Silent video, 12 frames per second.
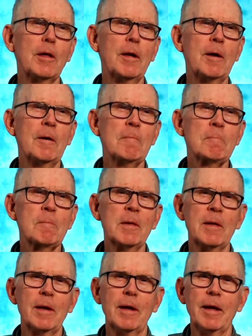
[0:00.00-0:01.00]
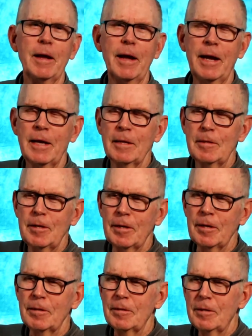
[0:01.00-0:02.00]
Yeah. And
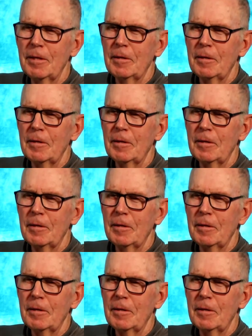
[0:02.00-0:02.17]
uh,